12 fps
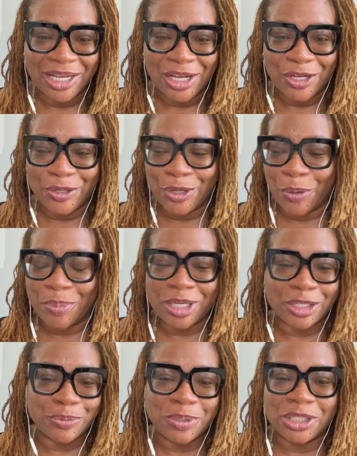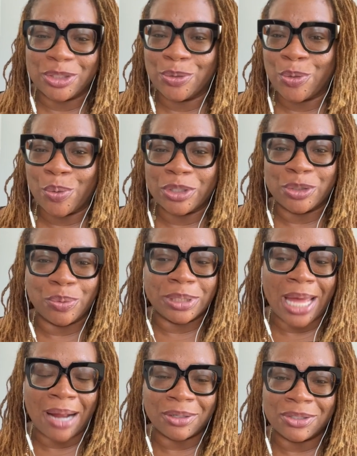because we still go into a
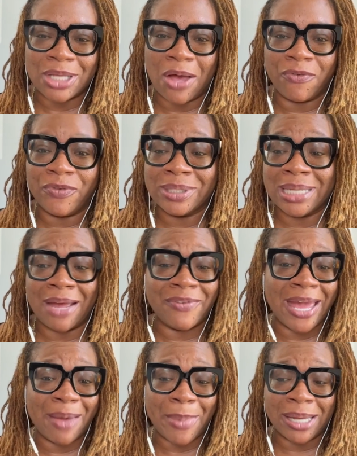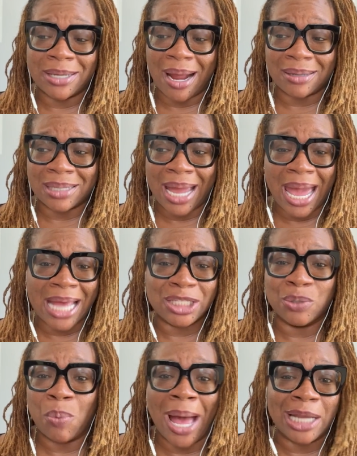doctor's office and I've had my doctor ask,
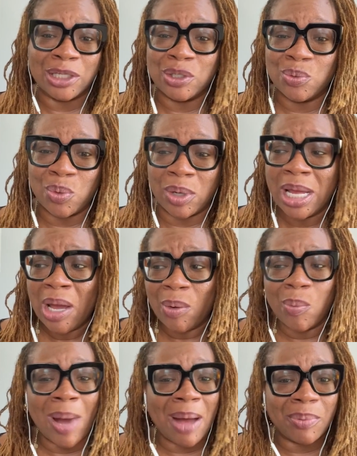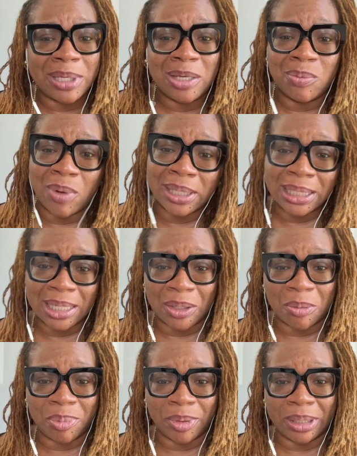why would he want to get on
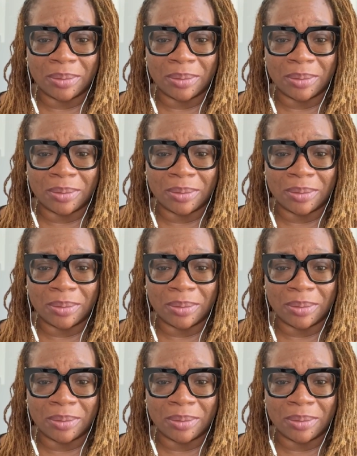PrEP?